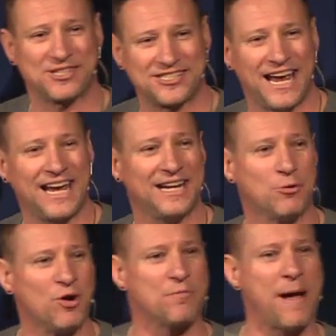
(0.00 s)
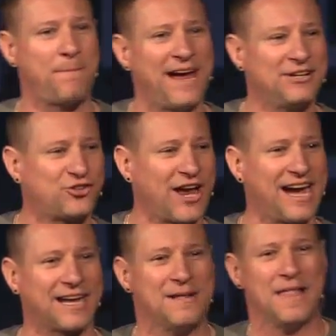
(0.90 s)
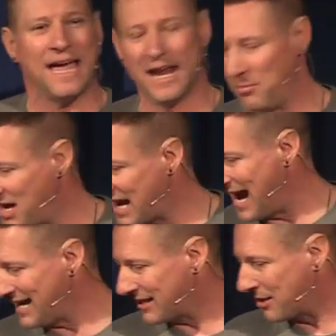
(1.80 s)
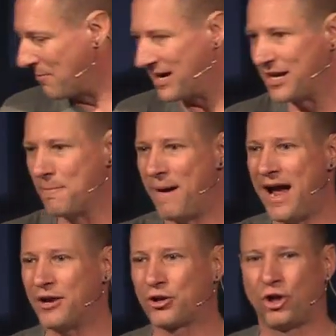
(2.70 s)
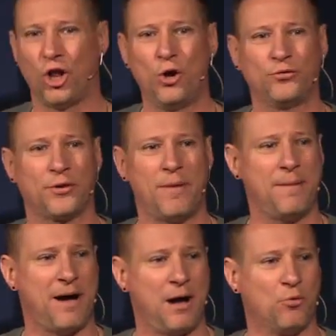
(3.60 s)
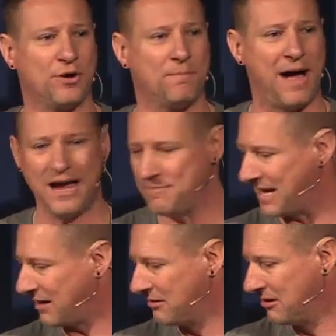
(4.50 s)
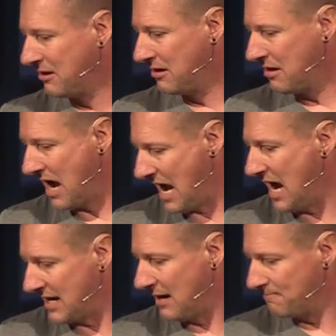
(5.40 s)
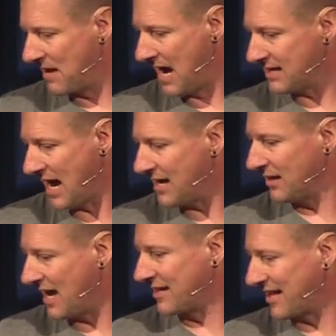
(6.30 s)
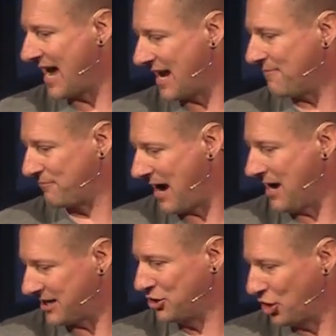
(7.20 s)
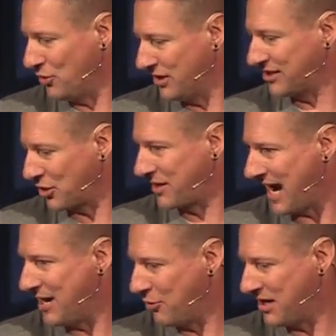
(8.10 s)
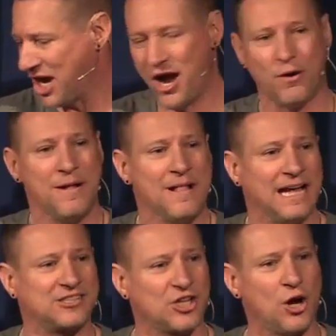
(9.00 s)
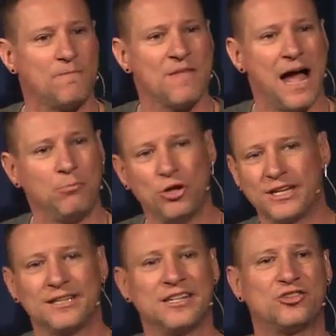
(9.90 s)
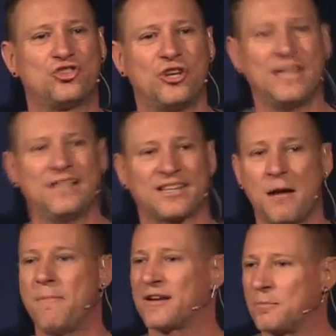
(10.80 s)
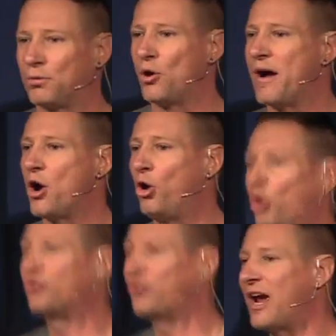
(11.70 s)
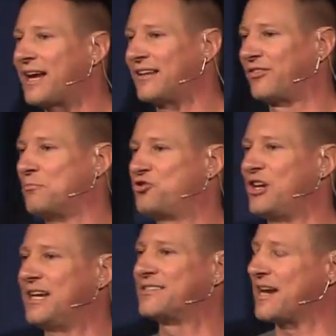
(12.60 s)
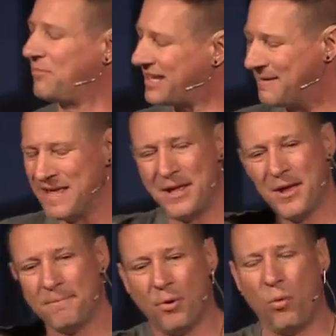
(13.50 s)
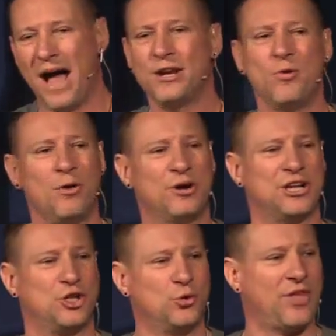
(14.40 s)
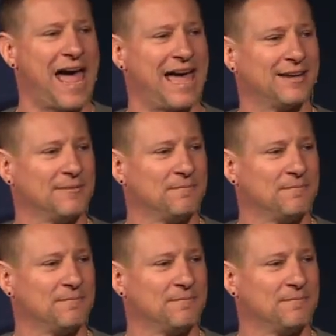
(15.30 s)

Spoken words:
standing with my paycheck, and I'm like, I got the money to buy clothes that my mom wouldn't buy me. I got it like that. I can do this, okay? Here we go. And so I'm looking at these jeans, and I'm about to blow my whole check on some jeans, and I'm like, well, why do I want to do that?